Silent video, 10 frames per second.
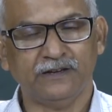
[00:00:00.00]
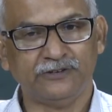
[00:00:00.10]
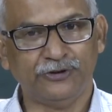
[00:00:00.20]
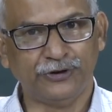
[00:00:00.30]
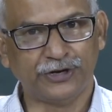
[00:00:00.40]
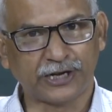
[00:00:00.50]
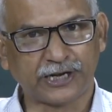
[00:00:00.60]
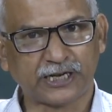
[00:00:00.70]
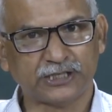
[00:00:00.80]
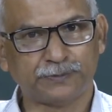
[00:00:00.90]
during data
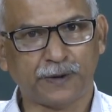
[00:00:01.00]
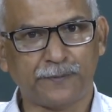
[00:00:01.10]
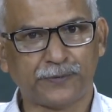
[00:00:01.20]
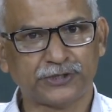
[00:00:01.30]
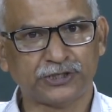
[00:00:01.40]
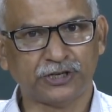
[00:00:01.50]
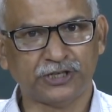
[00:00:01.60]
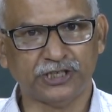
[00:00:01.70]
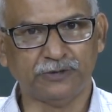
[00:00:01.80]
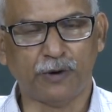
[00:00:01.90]
transfer processor
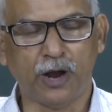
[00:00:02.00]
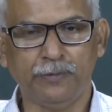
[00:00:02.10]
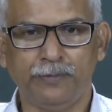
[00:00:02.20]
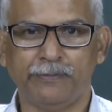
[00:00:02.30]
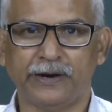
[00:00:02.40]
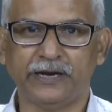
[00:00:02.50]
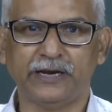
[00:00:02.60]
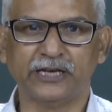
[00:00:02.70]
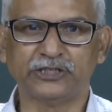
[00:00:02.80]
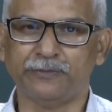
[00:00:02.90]
is involved, but in
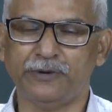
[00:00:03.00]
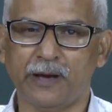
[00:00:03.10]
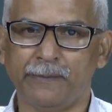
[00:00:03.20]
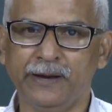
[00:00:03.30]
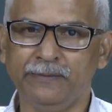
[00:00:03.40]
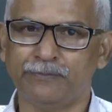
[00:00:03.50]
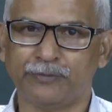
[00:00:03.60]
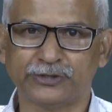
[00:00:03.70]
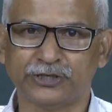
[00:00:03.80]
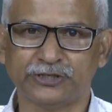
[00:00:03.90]
case of DMA
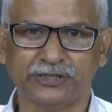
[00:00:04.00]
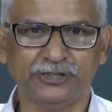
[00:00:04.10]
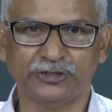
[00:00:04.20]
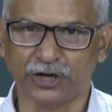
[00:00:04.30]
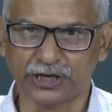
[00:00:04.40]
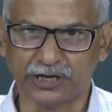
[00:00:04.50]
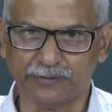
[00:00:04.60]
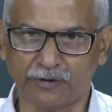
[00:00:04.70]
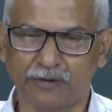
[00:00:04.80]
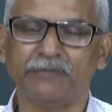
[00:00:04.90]
processor is not
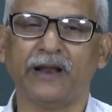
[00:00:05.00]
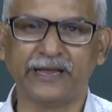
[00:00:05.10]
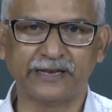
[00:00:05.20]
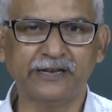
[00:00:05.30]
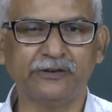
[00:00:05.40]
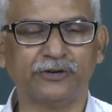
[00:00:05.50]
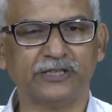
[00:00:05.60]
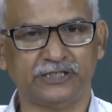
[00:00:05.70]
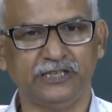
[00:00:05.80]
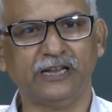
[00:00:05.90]
involved. Like that you can
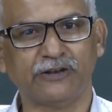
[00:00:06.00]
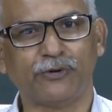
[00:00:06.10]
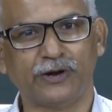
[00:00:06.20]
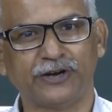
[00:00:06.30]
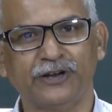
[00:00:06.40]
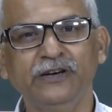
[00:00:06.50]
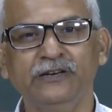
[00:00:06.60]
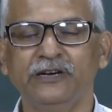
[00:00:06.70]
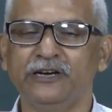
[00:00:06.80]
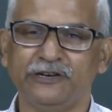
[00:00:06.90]
see that what are the
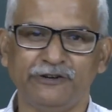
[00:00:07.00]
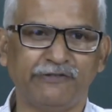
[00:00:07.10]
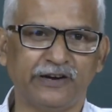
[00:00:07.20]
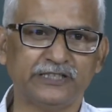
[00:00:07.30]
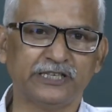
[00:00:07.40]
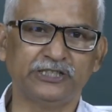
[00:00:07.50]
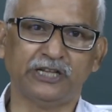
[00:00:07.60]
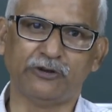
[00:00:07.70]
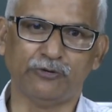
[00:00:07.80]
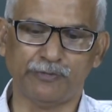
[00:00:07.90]
differences
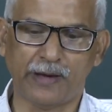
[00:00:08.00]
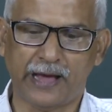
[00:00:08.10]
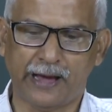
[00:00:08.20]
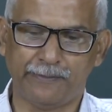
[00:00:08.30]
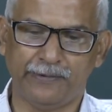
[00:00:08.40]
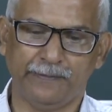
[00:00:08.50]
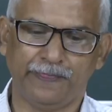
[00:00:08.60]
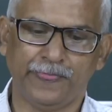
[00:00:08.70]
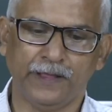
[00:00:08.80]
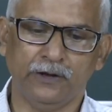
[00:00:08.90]
that we may have.
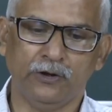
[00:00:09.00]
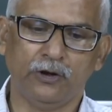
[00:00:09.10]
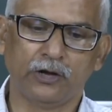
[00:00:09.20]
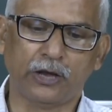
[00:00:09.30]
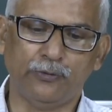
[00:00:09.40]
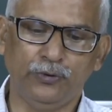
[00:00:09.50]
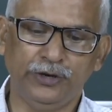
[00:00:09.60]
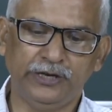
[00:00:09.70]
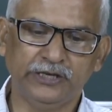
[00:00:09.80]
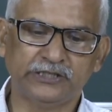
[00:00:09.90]
Okay,
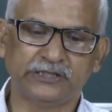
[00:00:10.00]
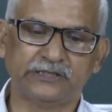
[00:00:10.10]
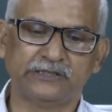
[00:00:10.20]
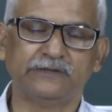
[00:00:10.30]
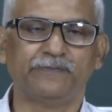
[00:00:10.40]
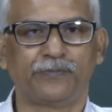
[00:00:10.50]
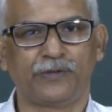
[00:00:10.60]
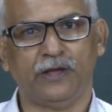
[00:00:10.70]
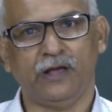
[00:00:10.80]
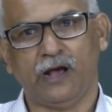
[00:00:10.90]
with this
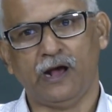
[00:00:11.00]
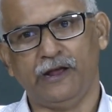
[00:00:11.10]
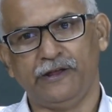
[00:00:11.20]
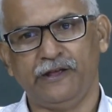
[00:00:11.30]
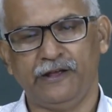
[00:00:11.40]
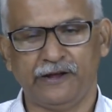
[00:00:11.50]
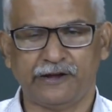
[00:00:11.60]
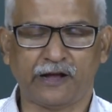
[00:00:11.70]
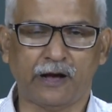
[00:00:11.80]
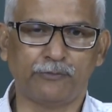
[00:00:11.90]
I
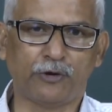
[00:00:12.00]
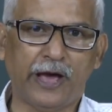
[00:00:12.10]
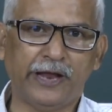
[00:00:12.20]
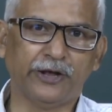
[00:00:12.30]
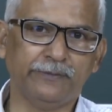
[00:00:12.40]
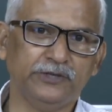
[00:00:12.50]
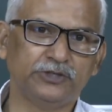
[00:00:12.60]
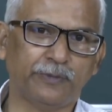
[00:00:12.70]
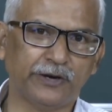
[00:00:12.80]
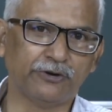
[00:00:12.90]
come to end of this
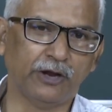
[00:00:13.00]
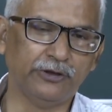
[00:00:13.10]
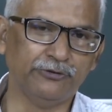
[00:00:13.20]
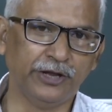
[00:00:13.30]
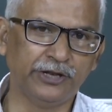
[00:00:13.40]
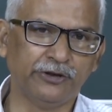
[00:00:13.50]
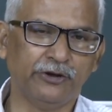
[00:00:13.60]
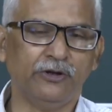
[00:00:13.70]
particular unit.